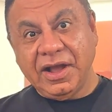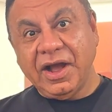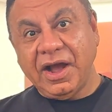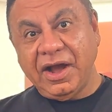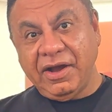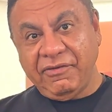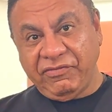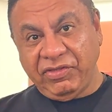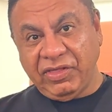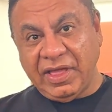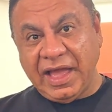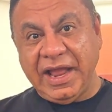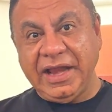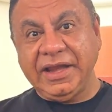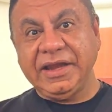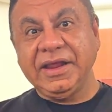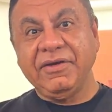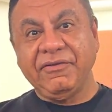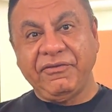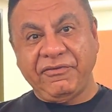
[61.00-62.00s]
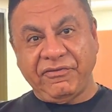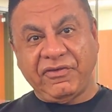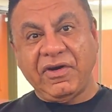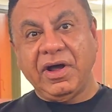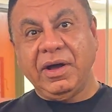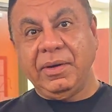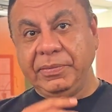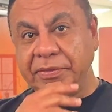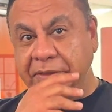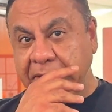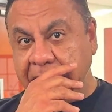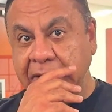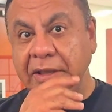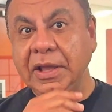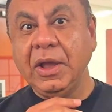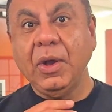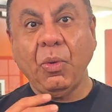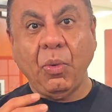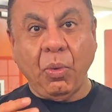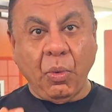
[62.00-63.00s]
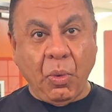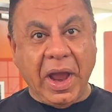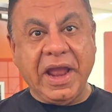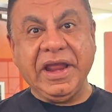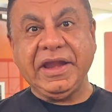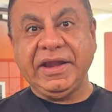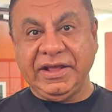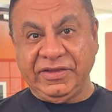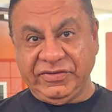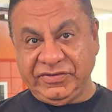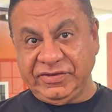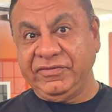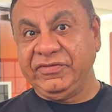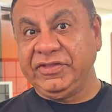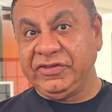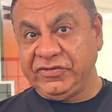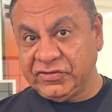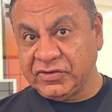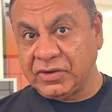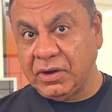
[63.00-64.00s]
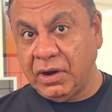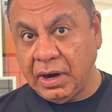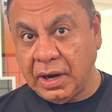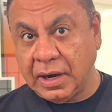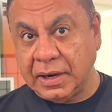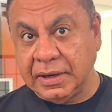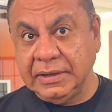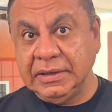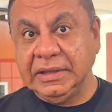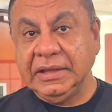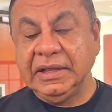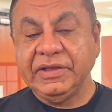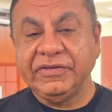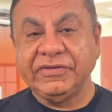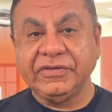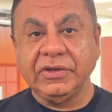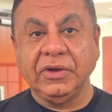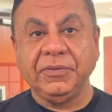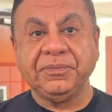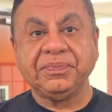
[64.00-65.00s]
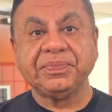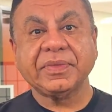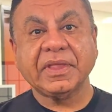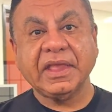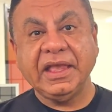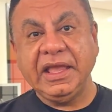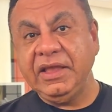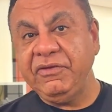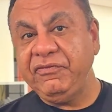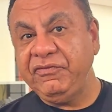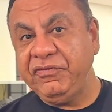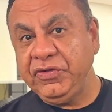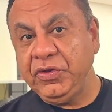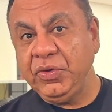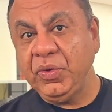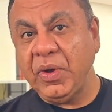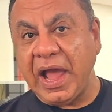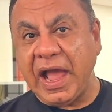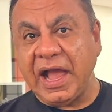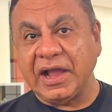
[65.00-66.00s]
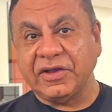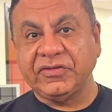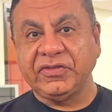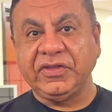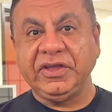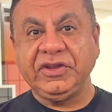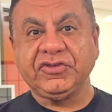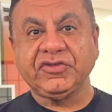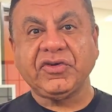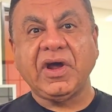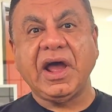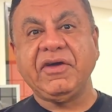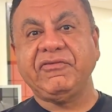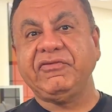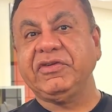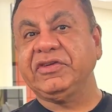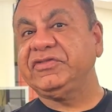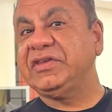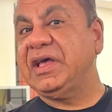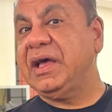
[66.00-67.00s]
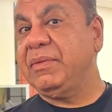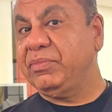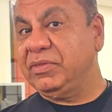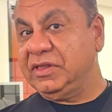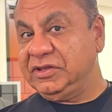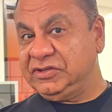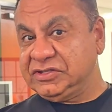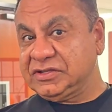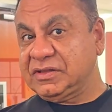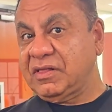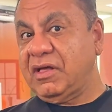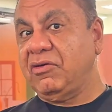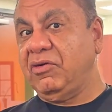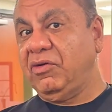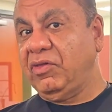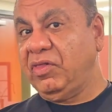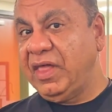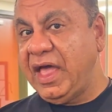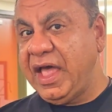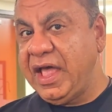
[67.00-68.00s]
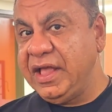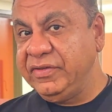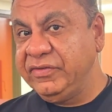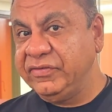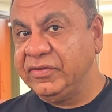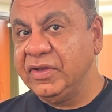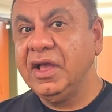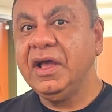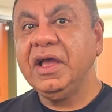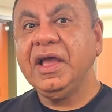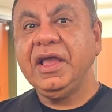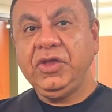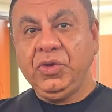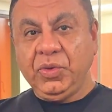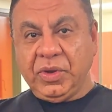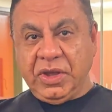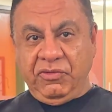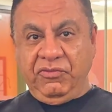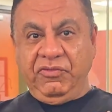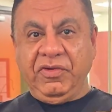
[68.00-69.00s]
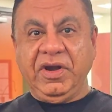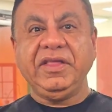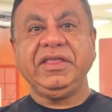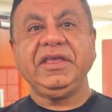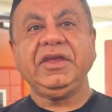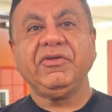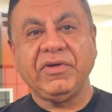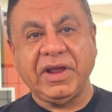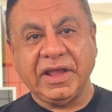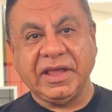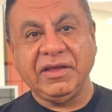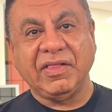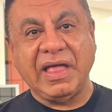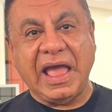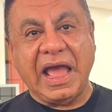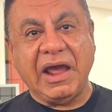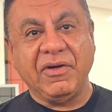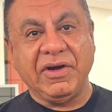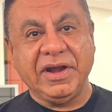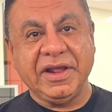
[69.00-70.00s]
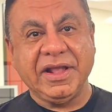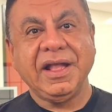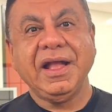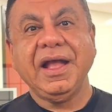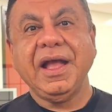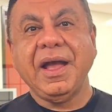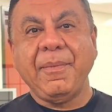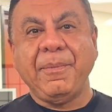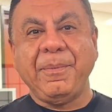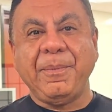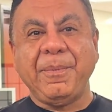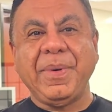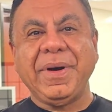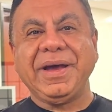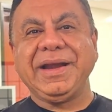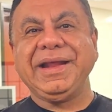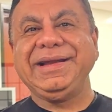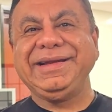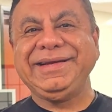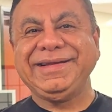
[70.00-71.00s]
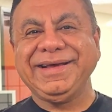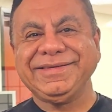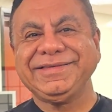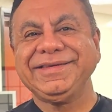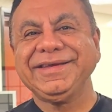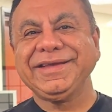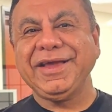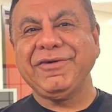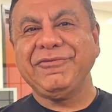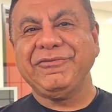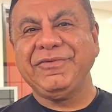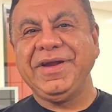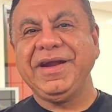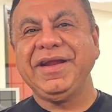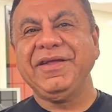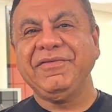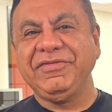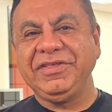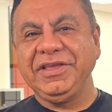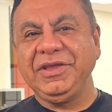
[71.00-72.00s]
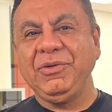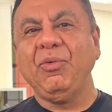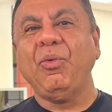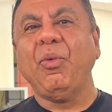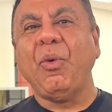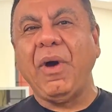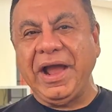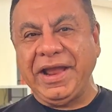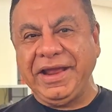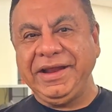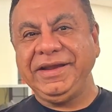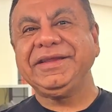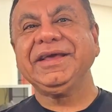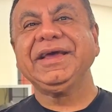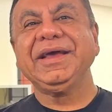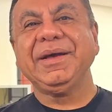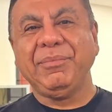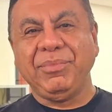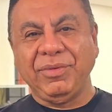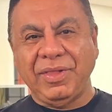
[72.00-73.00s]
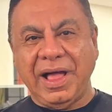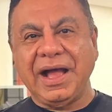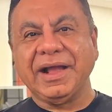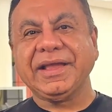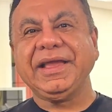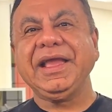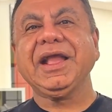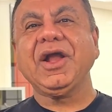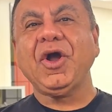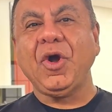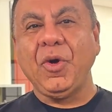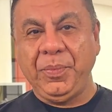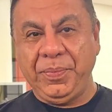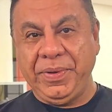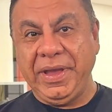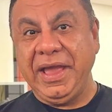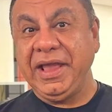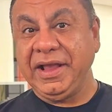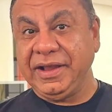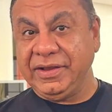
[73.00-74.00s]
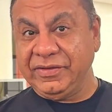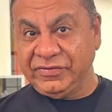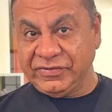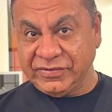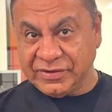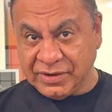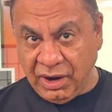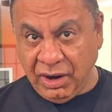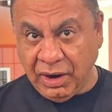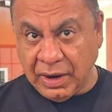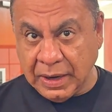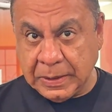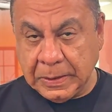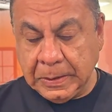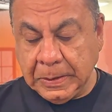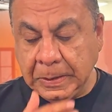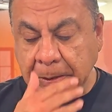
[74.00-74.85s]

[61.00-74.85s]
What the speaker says: of light from the whiteness of the scar. So if you actually try, for example, a scleral lens, you get rid of the irregularity, but it doesn't get rid of the white blocking opaque scar.